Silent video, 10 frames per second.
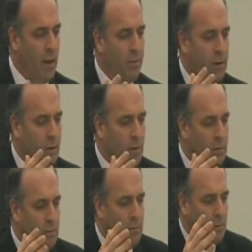I think
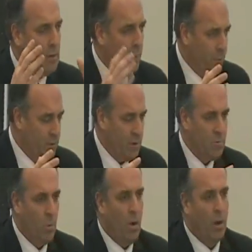a couple things.
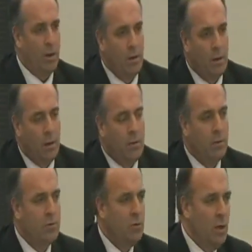One,
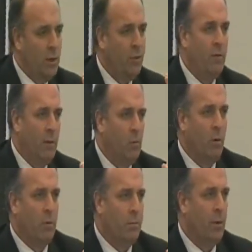there's nothing that
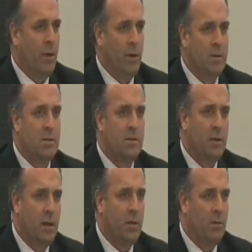will replace
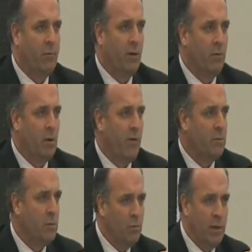getting the federal
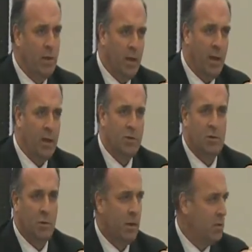government re-engaged
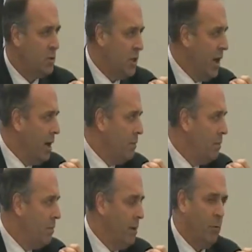in doing its job
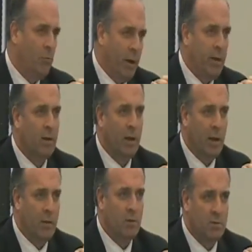by
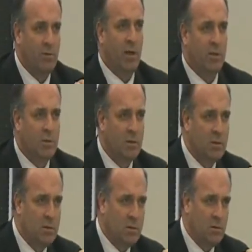regulating those financial
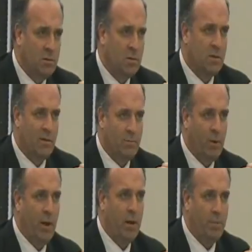institutions that have
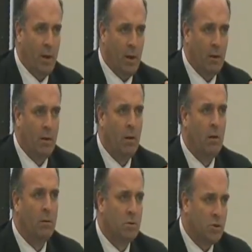preyed upon
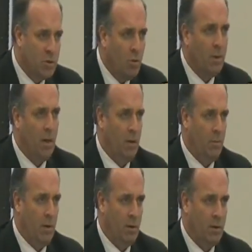so many
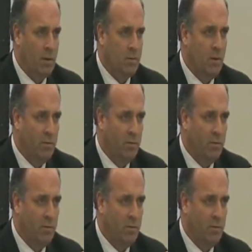Americans.